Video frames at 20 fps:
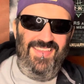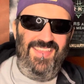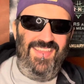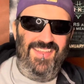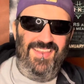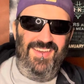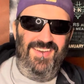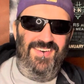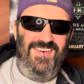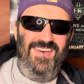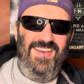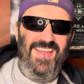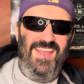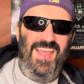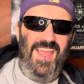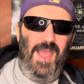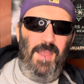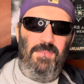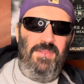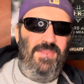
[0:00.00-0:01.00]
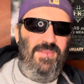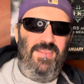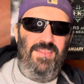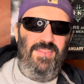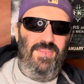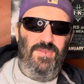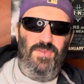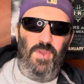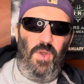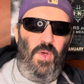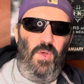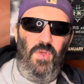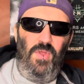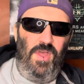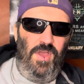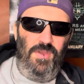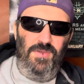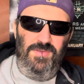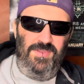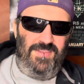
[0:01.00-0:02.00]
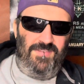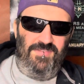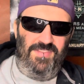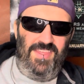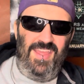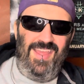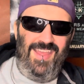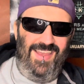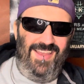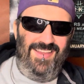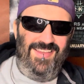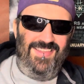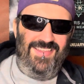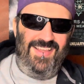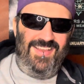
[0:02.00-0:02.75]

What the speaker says: You know, I mean, there's a whole host of things